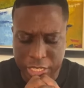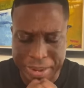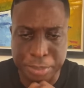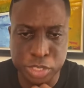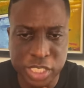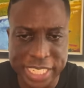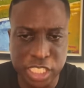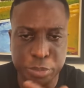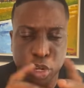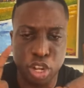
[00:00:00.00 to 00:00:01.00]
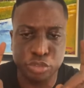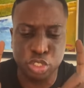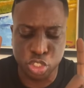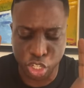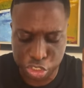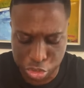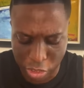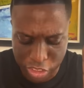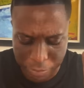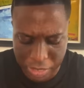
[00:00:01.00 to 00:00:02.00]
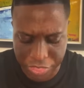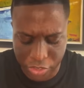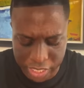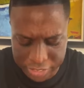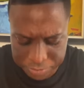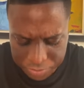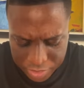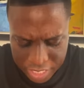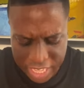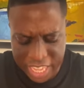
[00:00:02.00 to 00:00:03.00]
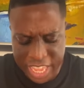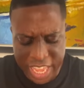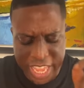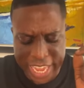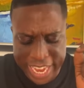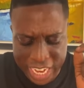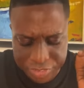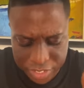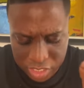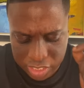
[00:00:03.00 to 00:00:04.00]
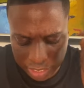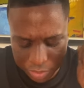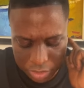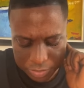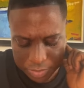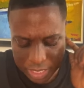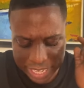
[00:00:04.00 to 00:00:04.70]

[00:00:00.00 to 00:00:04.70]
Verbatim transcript: The Bible says in the book of Joshua, chapter three, in verse seven.